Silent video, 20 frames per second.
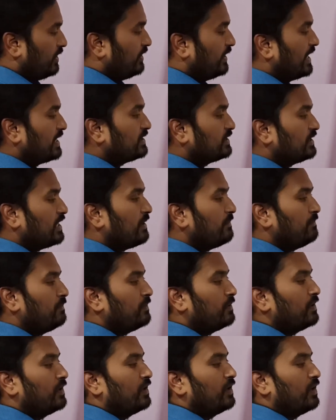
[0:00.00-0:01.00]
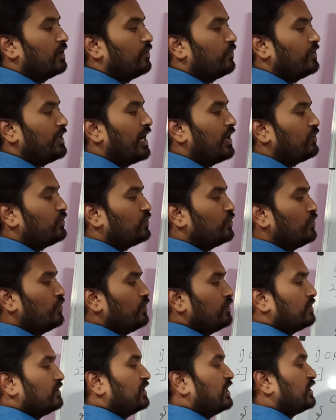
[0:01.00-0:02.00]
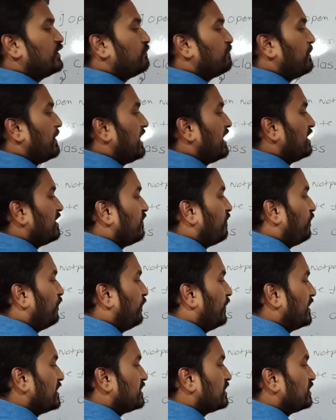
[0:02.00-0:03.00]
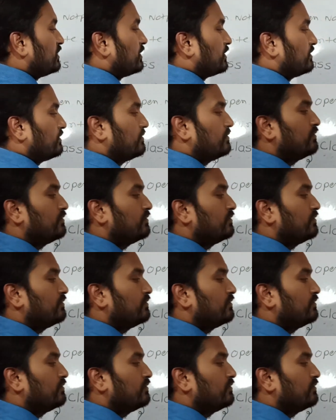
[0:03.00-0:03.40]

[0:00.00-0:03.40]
Next step, we have to display the first